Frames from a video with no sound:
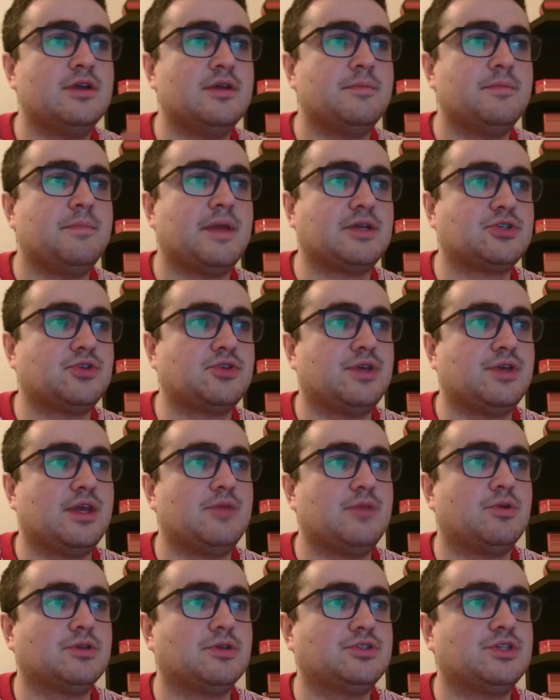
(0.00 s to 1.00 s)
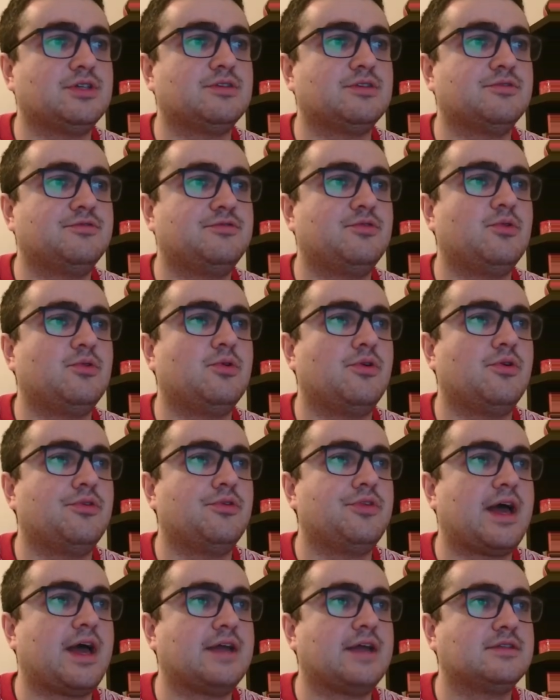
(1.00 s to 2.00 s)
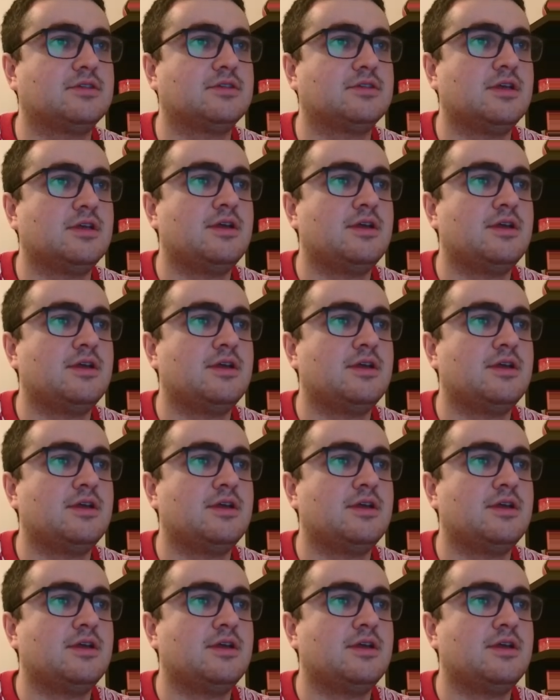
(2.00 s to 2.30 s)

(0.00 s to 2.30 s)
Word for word: Make sure you keep watching for that.